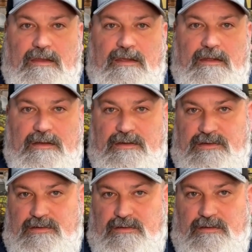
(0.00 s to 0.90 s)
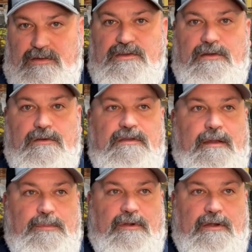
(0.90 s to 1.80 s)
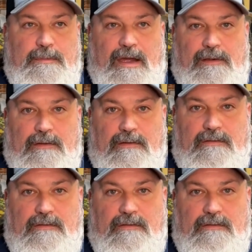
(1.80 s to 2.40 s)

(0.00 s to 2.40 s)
it is considered temporary power.